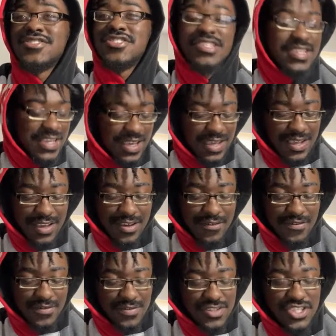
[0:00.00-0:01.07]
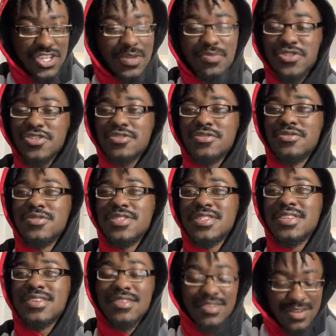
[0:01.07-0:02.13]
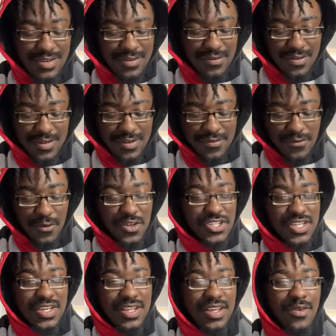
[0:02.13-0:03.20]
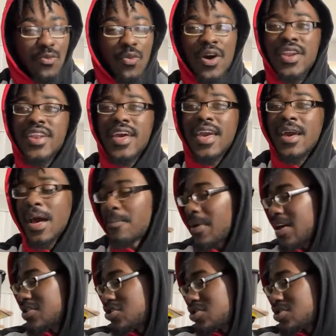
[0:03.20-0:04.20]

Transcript: king of cheap shoes, unfortunately. One day I might